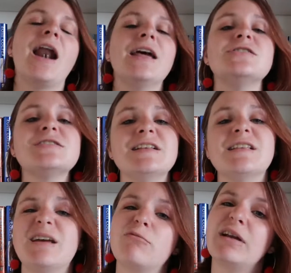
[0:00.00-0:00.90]
And I just think
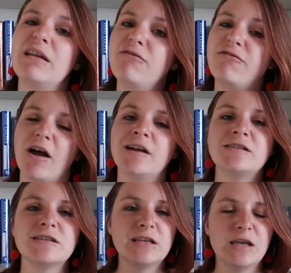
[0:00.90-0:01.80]
that they're really
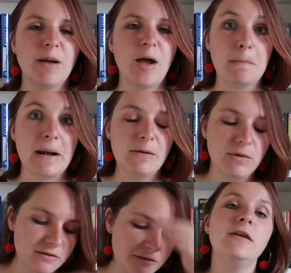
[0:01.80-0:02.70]
fun to think about and play
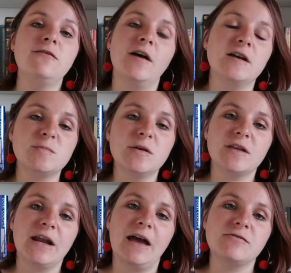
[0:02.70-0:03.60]
with. The first book
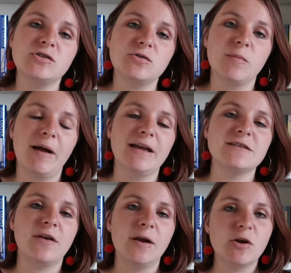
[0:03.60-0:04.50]
that I have to talk about
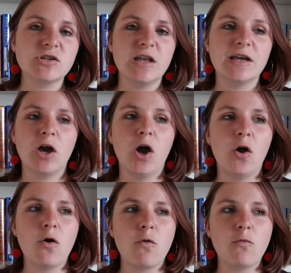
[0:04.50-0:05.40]
is very much like
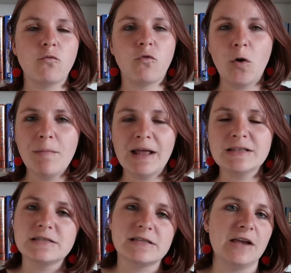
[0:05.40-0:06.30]
a
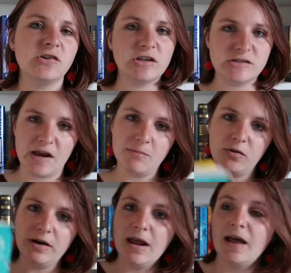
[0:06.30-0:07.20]
romance slash
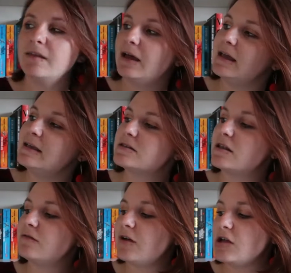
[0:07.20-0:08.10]
contemporary, and that is
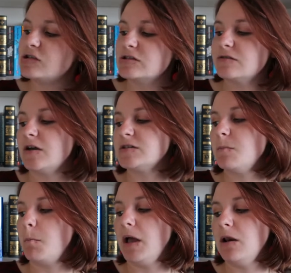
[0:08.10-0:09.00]
The Versions of Us
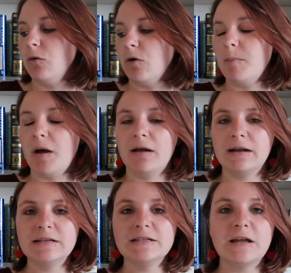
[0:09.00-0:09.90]
by Laura
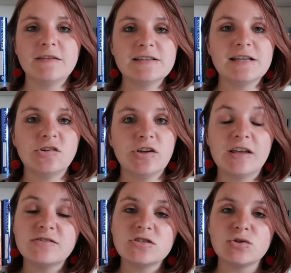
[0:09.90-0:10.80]
Barnett. Now this actually
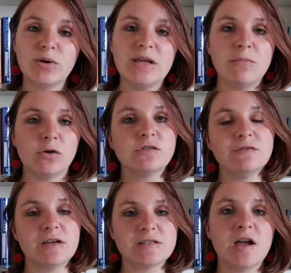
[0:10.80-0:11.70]
has three
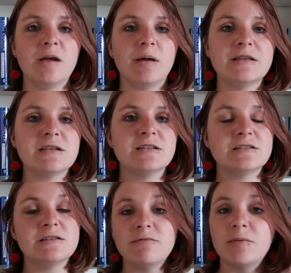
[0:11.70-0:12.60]
multiverse timelines and
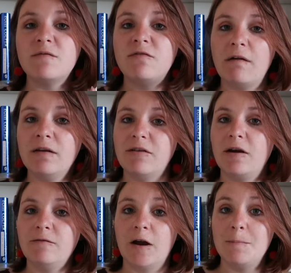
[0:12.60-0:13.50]
does it from the very
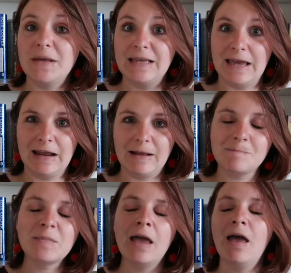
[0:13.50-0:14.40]

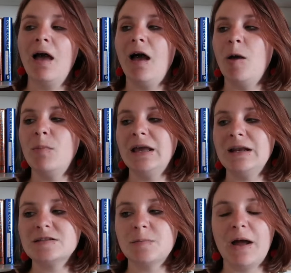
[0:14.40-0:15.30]
beginning.
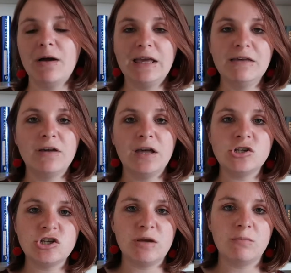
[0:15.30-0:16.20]
It is about Eva
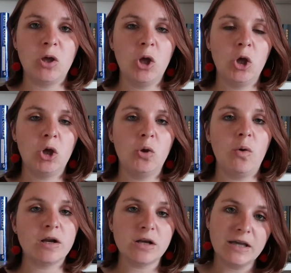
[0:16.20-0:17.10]
and Jim,
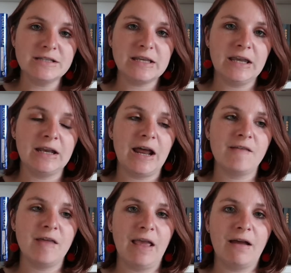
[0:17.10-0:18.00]
who are 19,
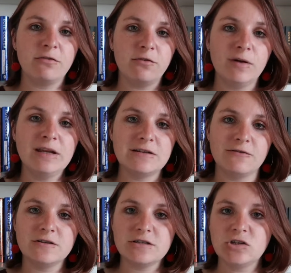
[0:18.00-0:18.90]
and they have three
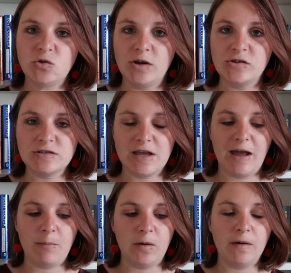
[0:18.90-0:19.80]
different situations that
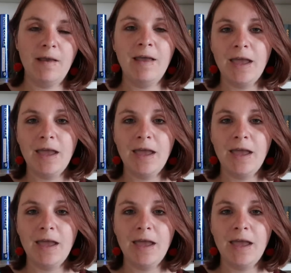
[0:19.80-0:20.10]
happen.